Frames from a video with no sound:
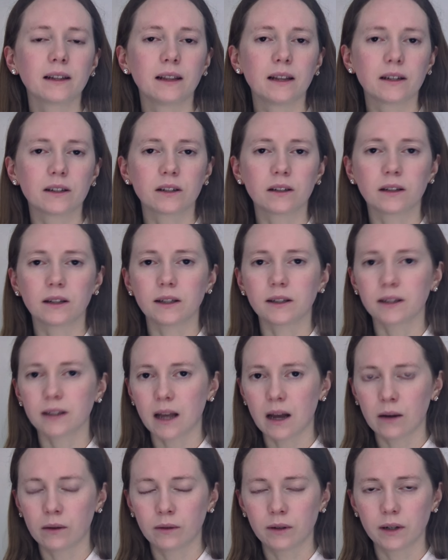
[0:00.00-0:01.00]
allegedly
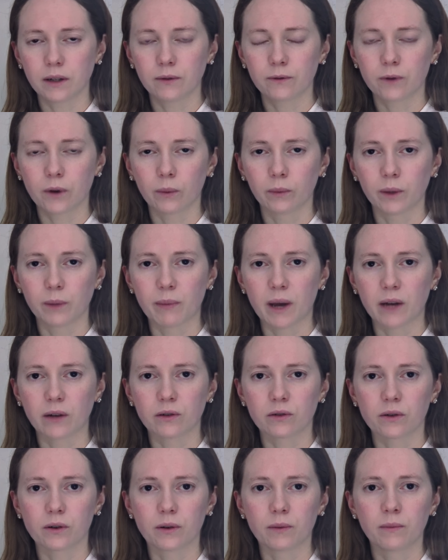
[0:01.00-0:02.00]
sounded from the
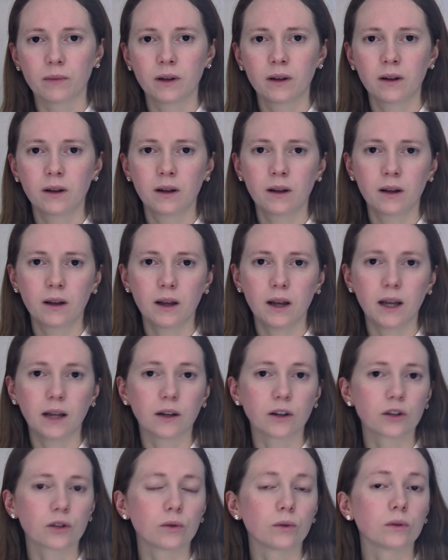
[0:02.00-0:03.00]
bedroom.
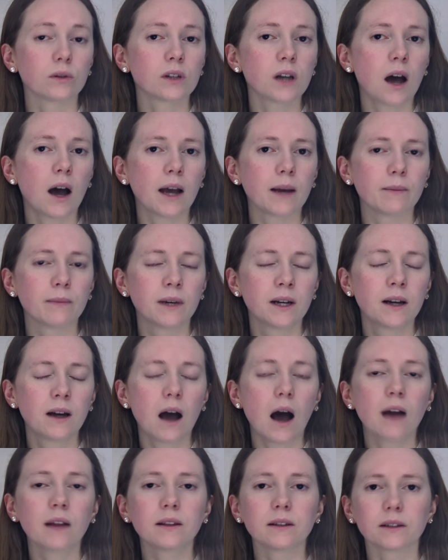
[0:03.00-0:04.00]
In a short time,
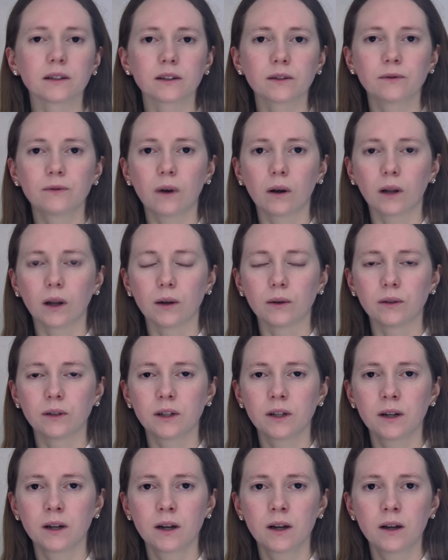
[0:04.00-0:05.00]
others
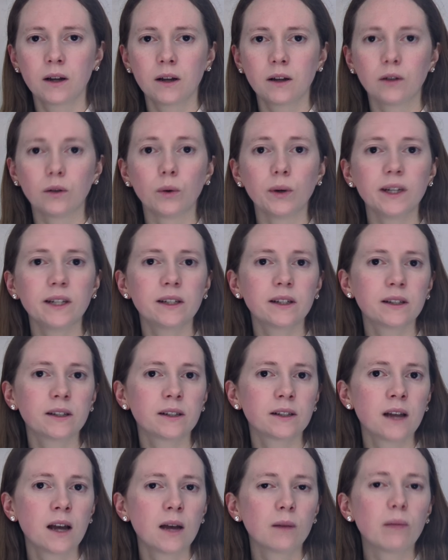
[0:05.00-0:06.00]
followed.
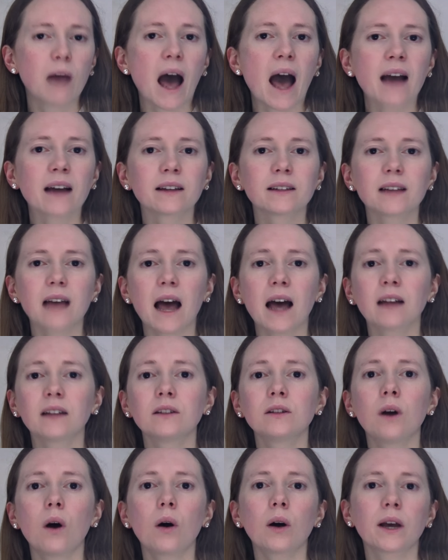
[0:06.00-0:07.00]
Noises, bangs,
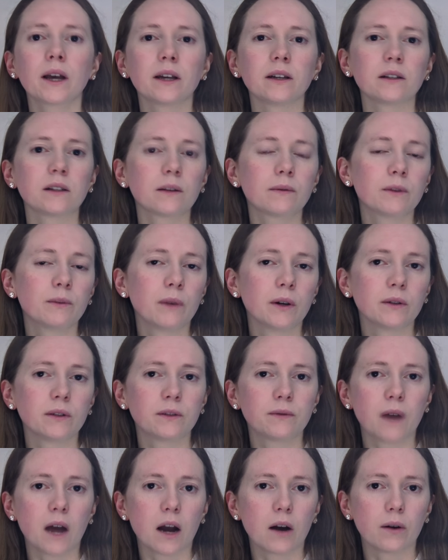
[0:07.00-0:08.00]
and knockings of the
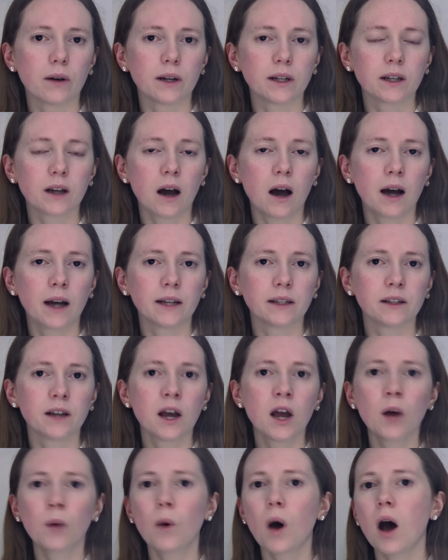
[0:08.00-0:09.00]
most varied kind
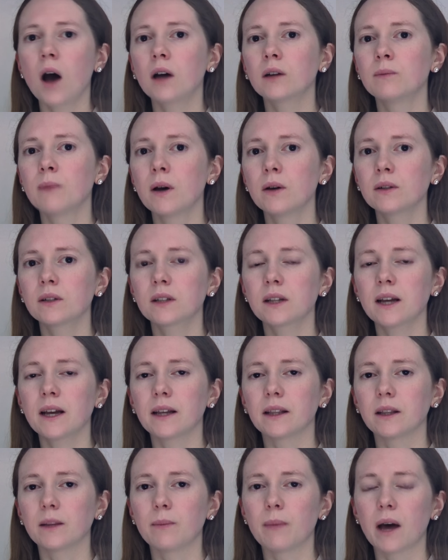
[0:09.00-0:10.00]
were heard mostly
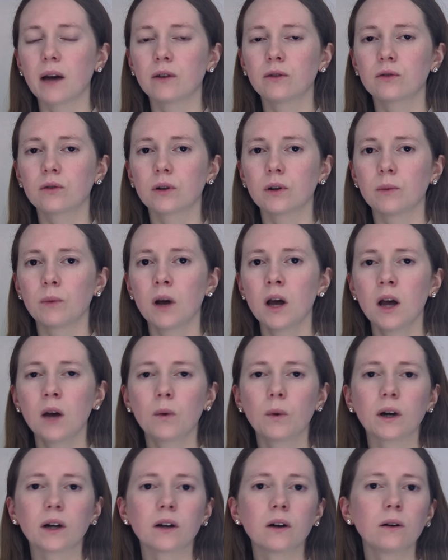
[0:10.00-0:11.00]
in the bedroom,
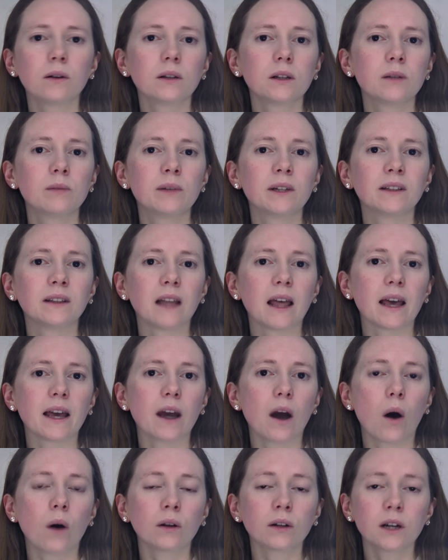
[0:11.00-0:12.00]
where Gottliebin
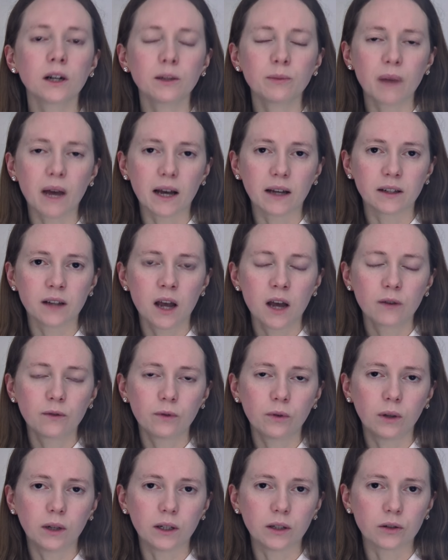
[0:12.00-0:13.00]
lay on her bed,
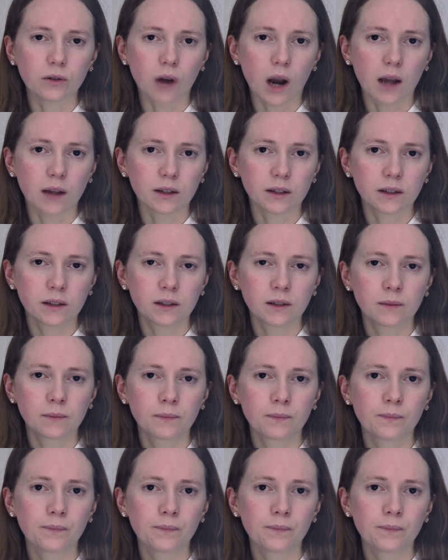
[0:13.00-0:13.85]
fully dressed.